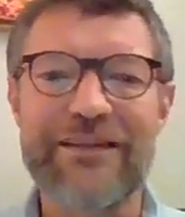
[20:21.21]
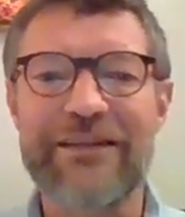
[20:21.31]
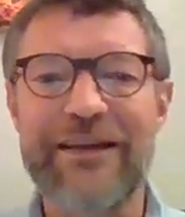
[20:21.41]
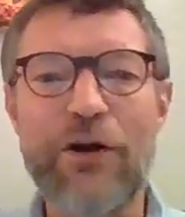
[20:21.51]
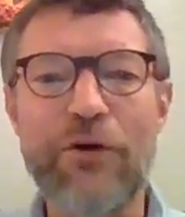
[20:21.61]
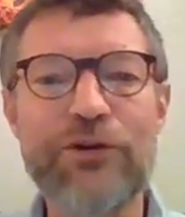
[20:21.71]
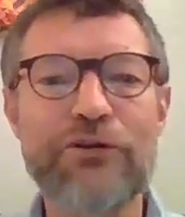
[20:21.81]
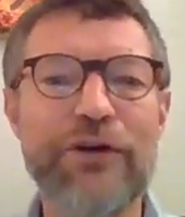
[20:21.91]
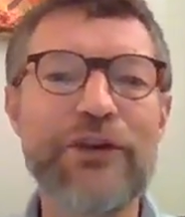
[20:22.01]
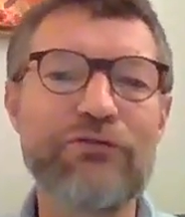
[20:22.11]
that's how you're
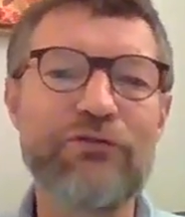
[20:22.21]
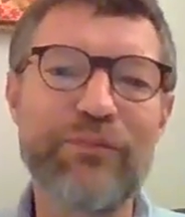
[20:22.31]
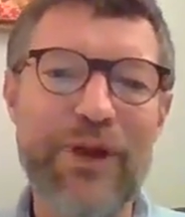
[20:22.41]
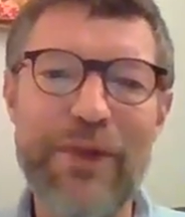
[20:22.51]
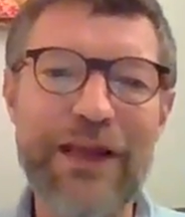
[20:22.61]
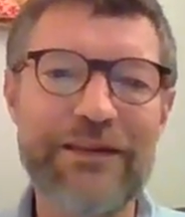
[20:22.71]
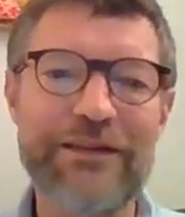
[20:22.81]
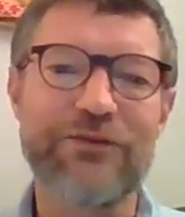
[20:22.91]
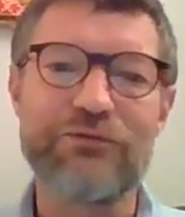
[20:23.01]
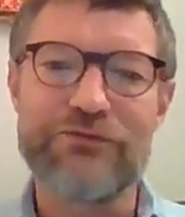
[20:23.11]
going to implement
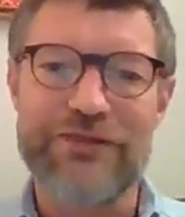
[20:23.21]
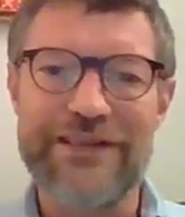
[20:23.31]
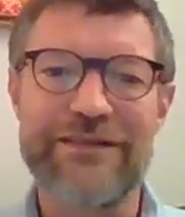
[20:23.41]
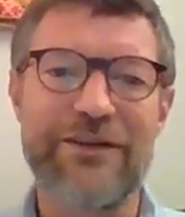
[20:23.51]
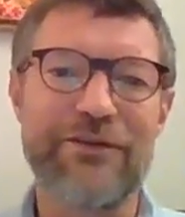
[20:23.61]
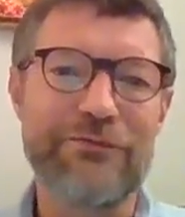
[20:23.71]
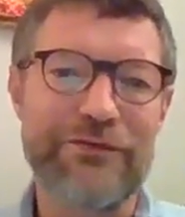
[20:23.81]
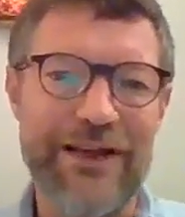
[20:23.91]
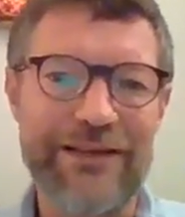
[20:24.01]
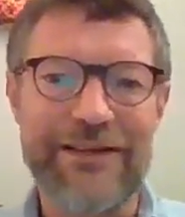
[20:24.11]
it, do this and do
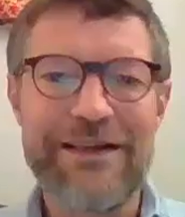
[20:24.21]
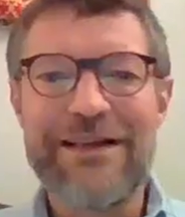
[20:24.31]
that,